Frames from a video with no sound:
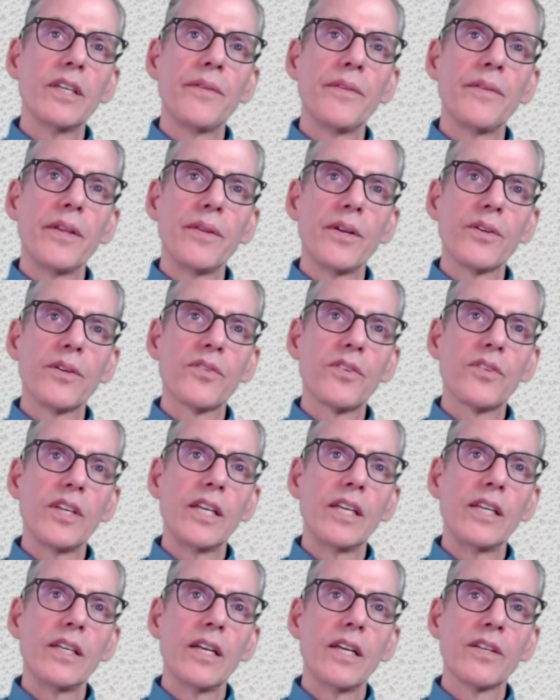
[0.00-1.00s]
And then there's
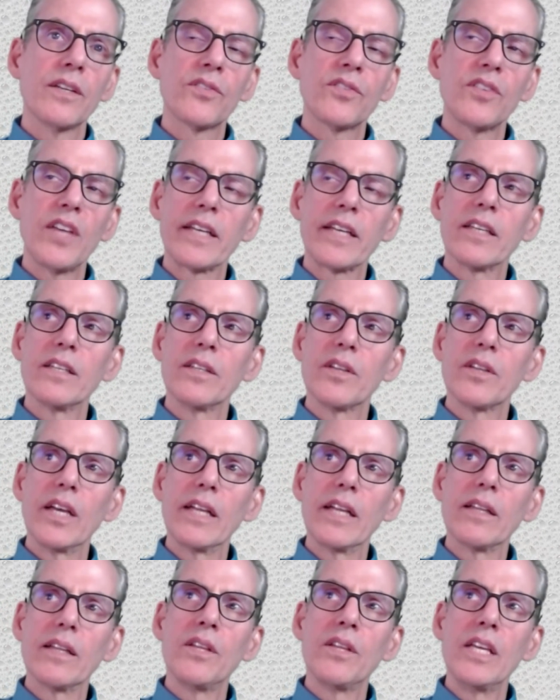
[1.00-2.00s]
a second
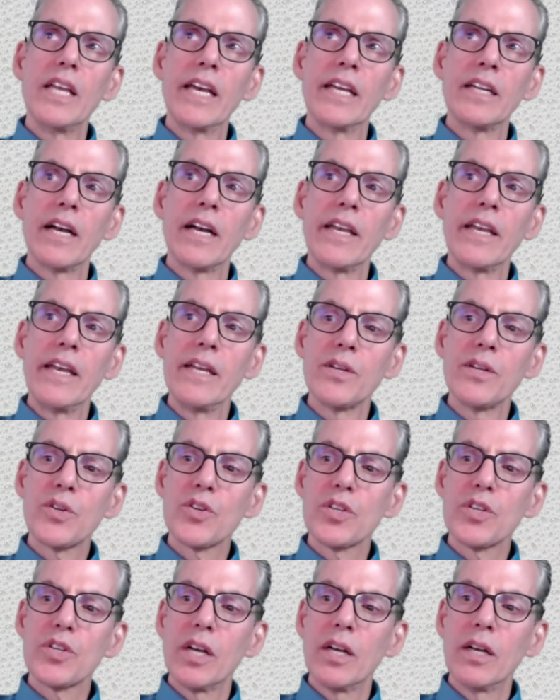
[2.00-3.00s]
that the
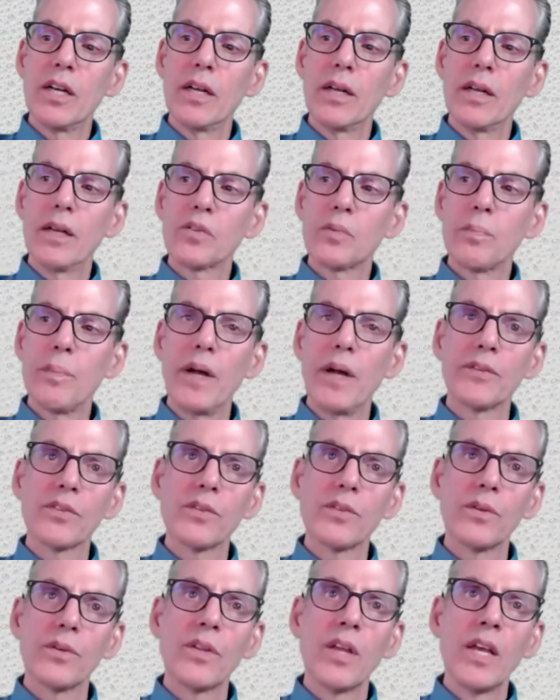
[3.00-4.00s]
NIH
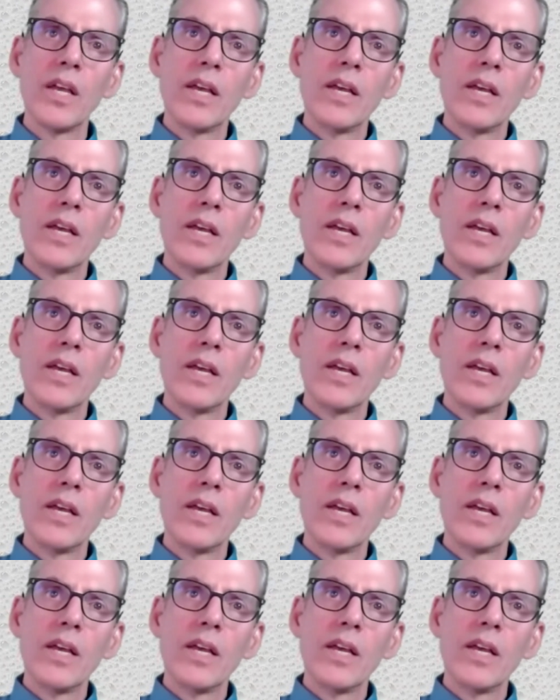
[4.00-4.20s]
sponsored,